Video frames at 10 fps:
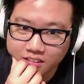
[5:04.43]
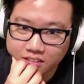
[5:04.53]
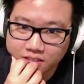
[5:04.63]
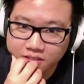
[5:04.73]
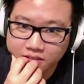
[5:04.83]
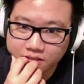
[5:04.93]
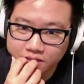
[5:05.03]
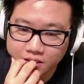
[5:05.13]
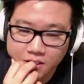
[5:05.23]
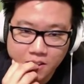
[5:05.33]

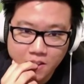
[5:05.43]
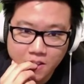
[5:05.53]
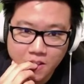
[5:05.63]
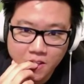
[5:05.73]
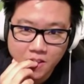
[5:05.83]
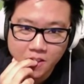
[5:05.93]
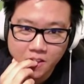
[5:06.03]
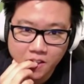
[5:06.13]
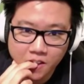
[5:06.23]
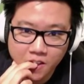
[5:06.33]

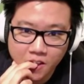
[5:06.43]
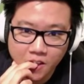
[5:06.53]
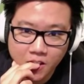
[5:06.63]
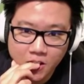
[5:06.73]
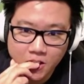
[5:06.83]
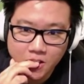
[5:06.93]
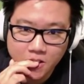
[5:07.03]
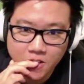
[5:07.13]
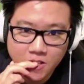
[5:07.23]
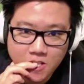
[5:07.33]

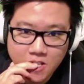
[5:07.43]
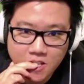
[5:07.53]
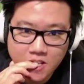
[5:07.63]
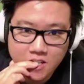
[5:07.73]
(no one is talking)